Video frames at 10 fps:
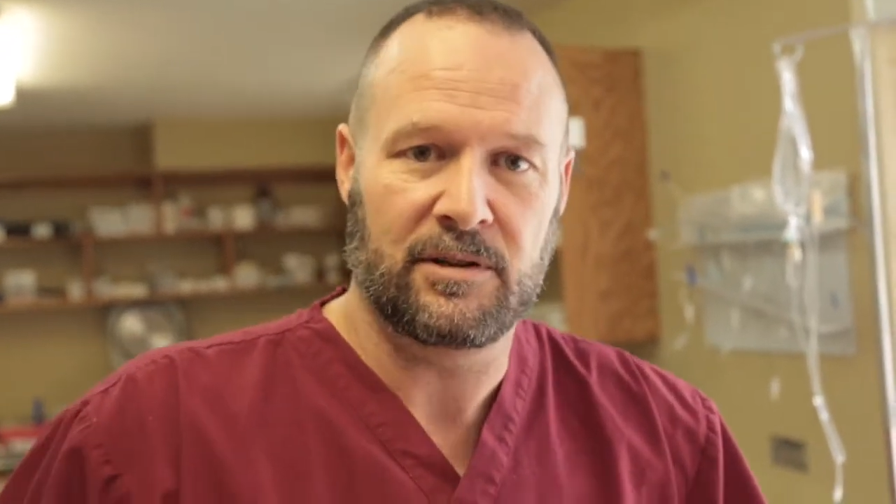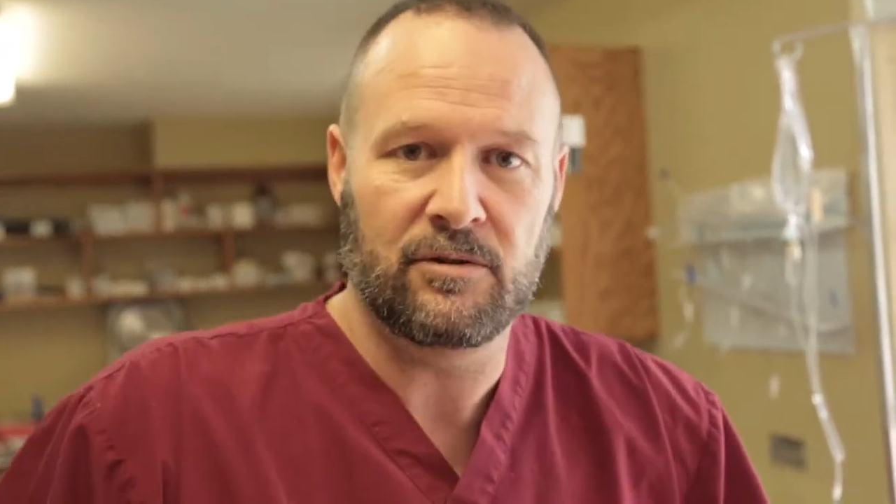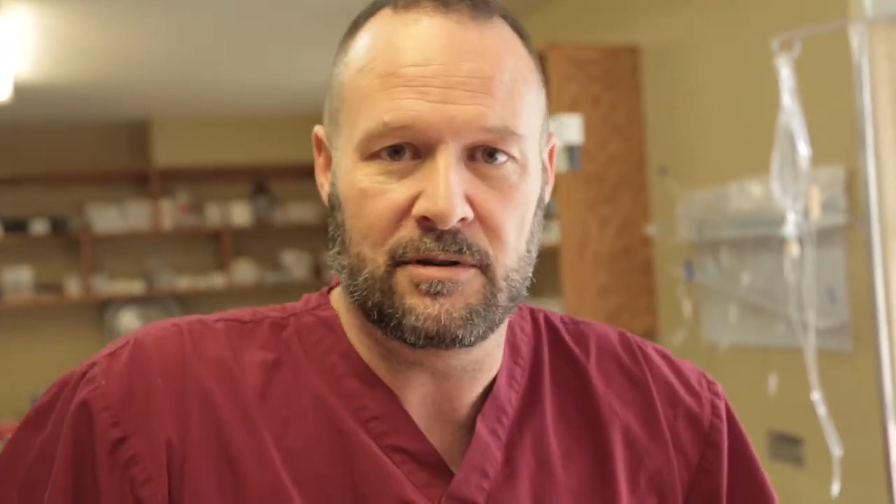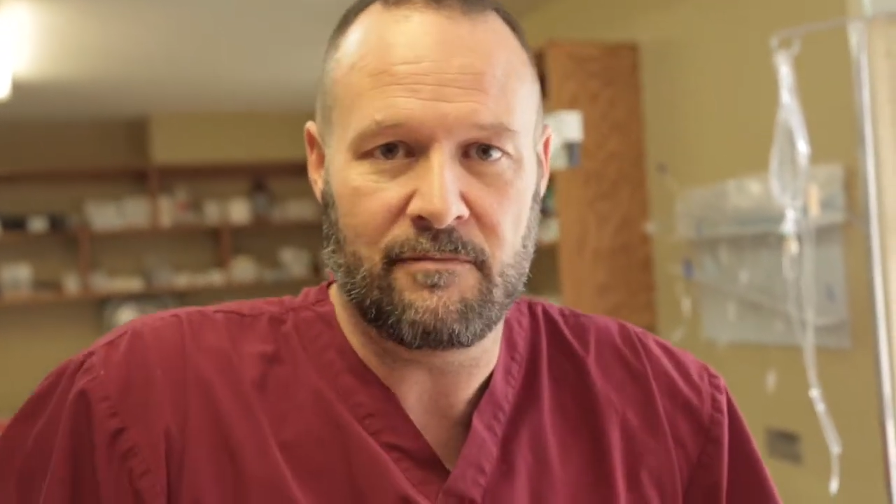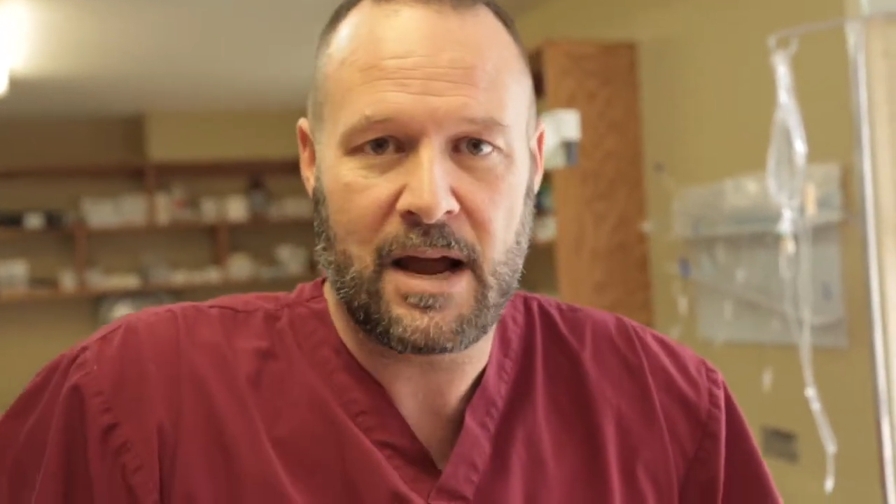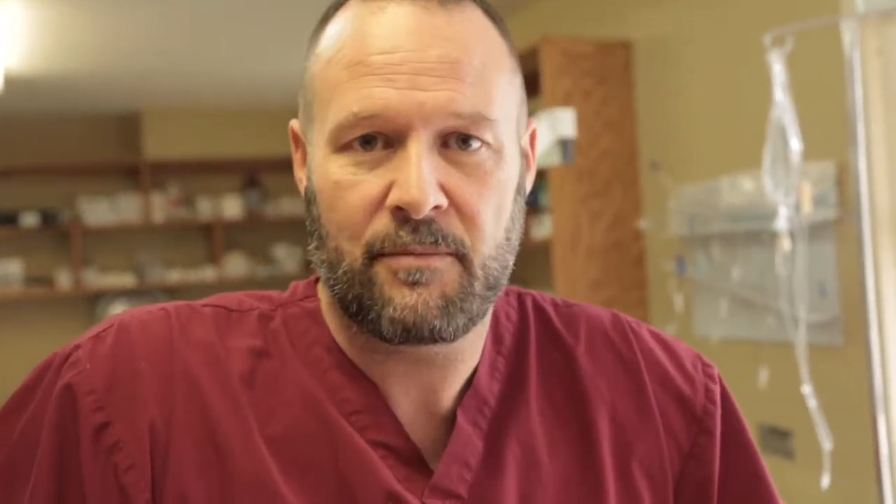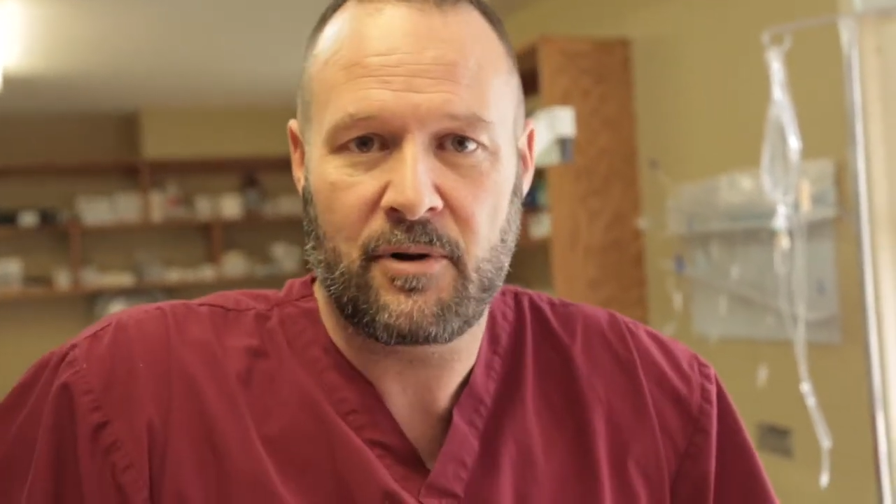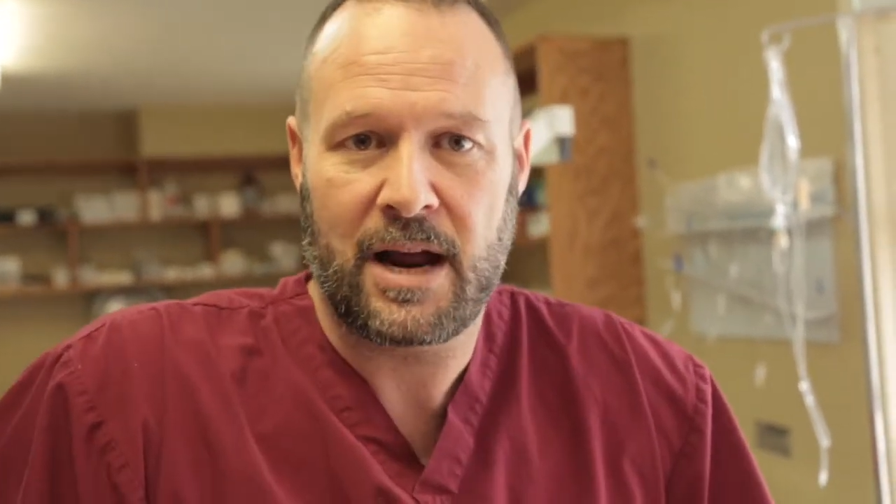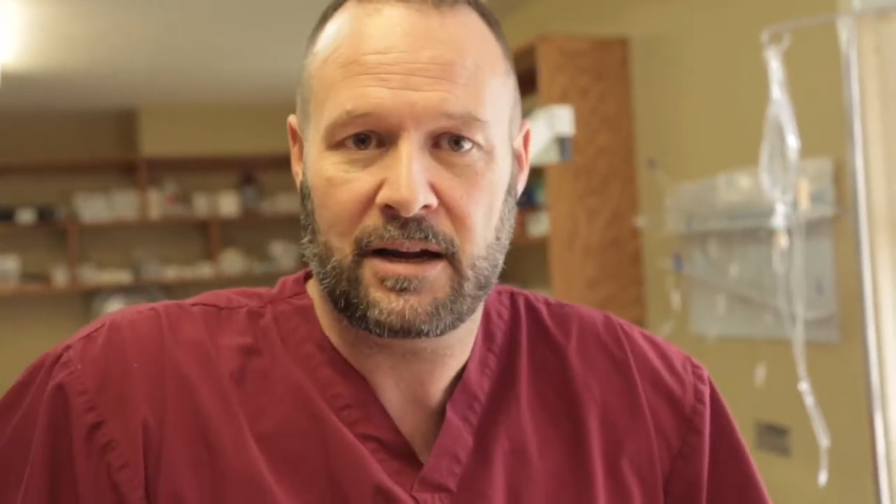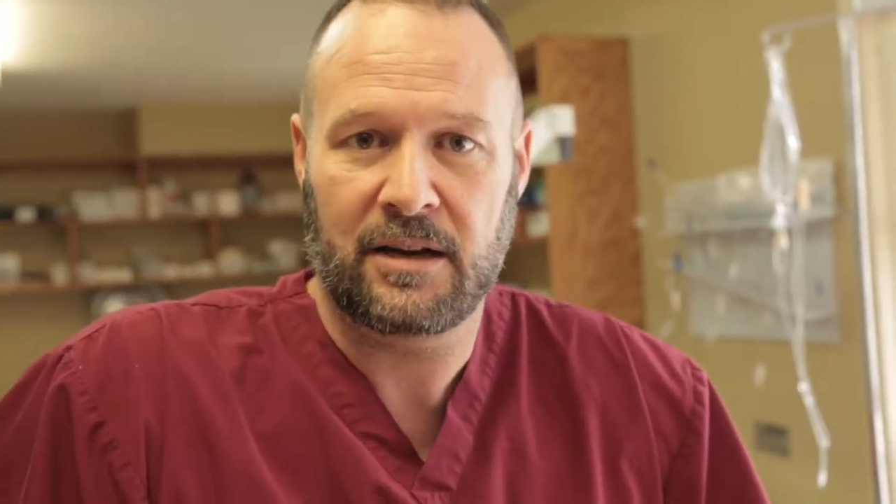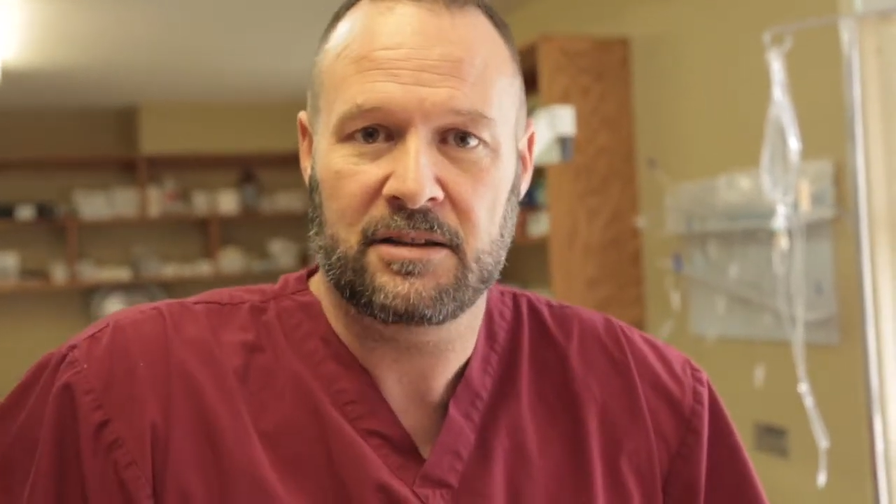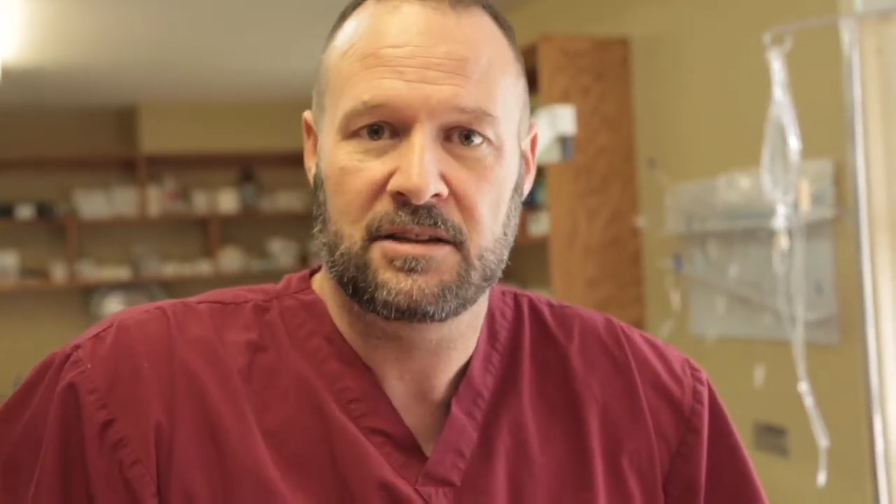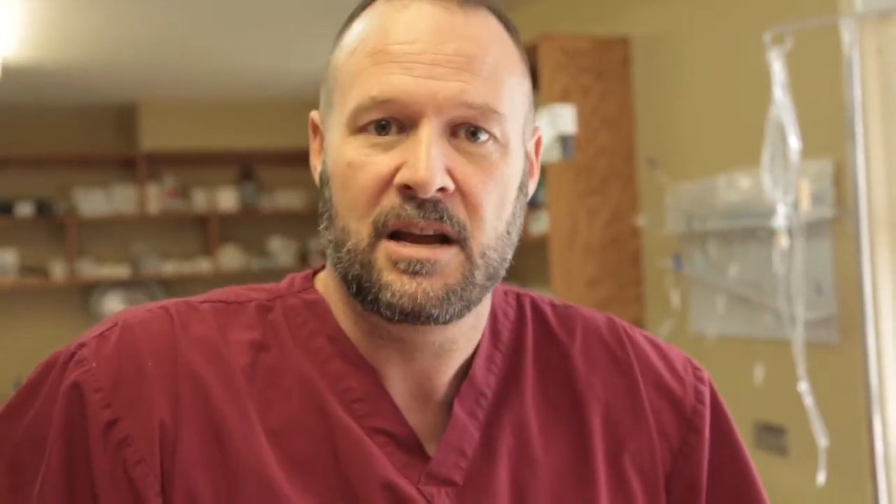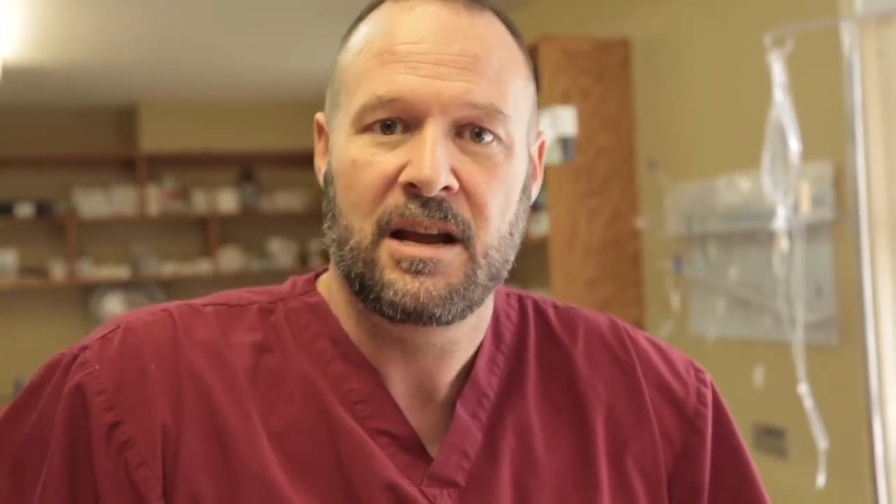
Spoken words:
do it in my practice